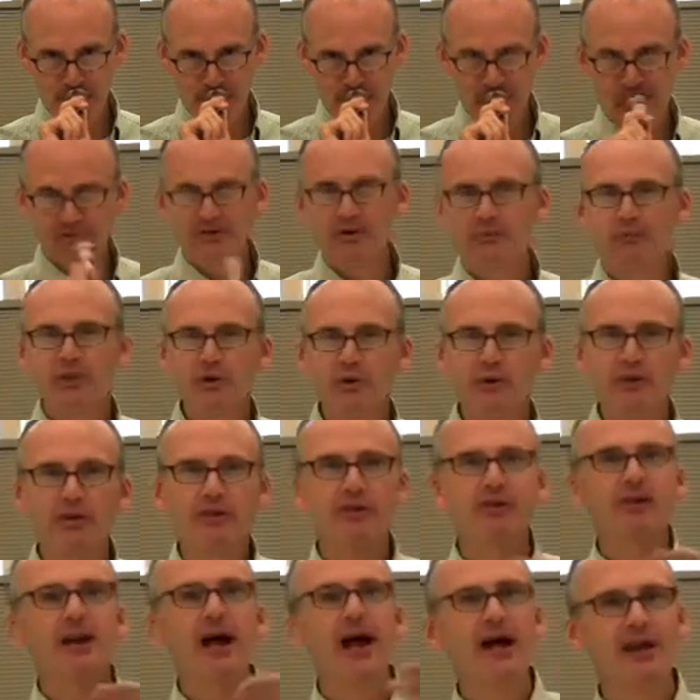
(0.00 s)
something with a
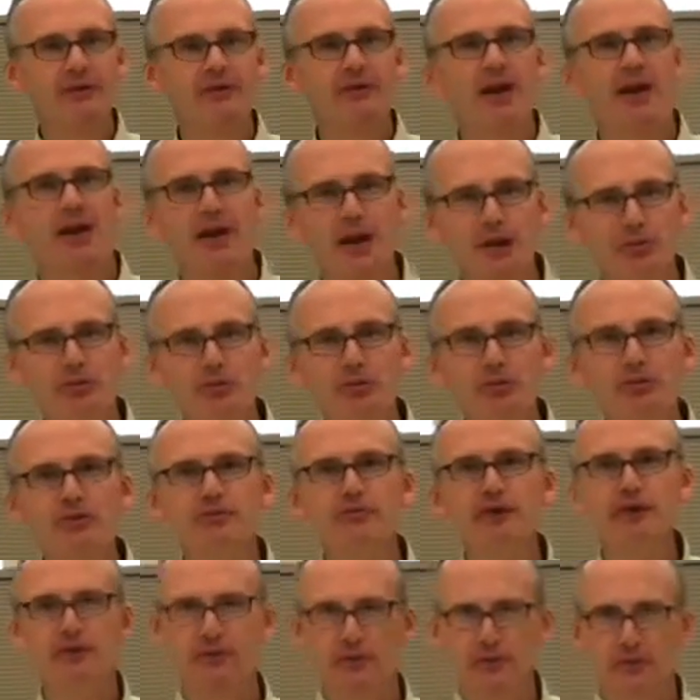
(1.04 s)
lot of air
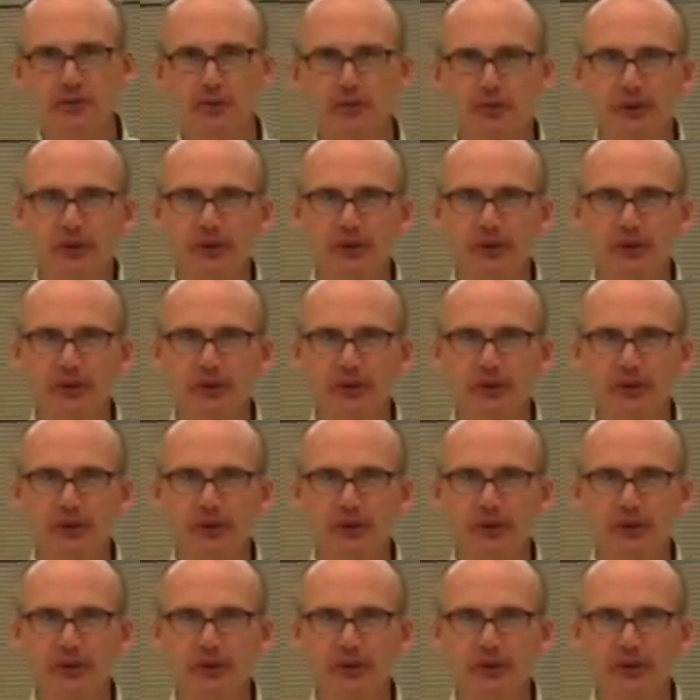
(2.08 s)
moving through